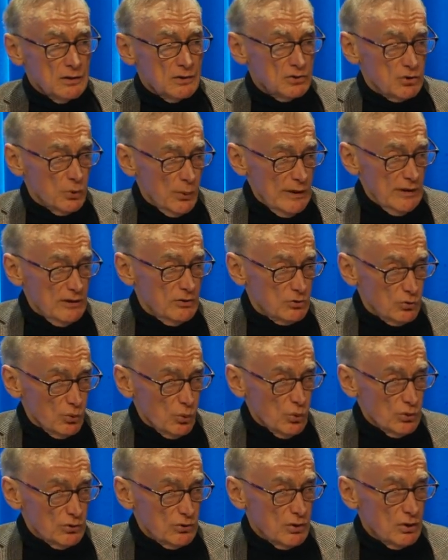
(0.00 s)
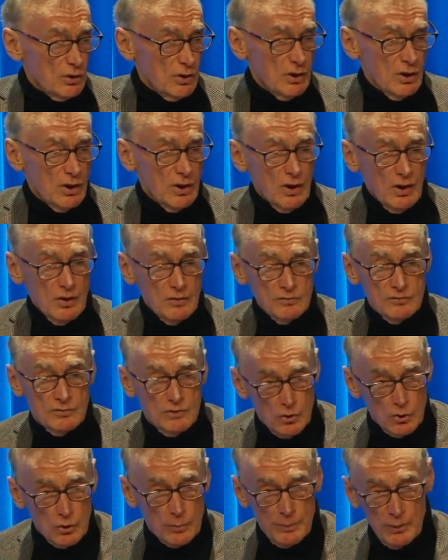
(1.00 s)
to any thought of
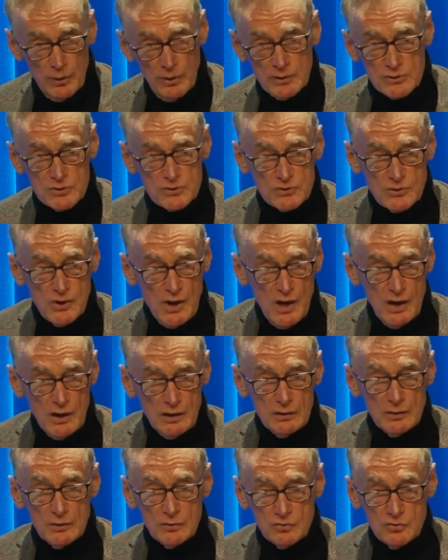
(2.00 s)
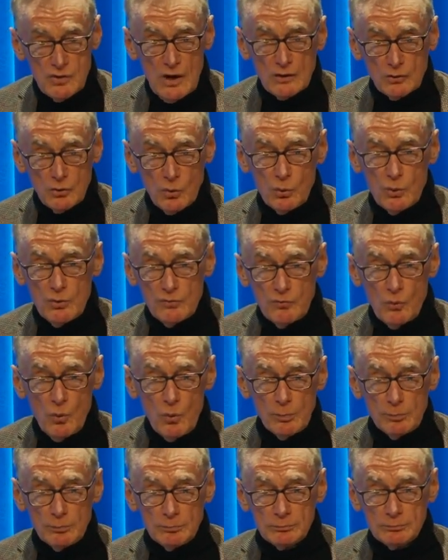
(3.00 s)
European style drug law
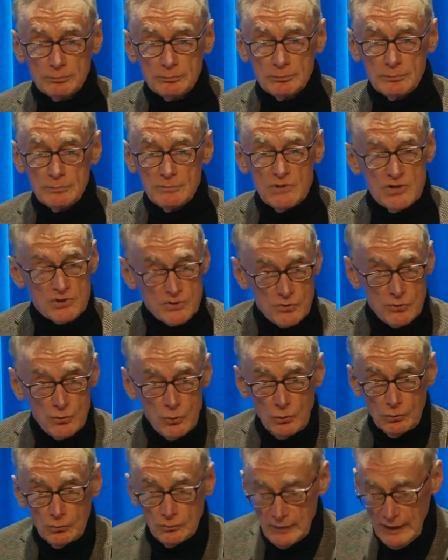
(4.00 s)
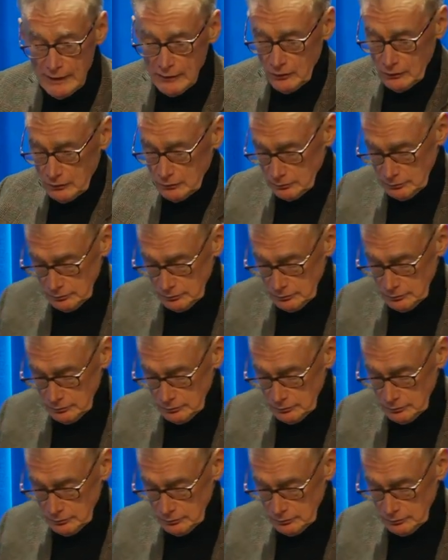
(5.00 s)
reform. Just a thought. Thank you.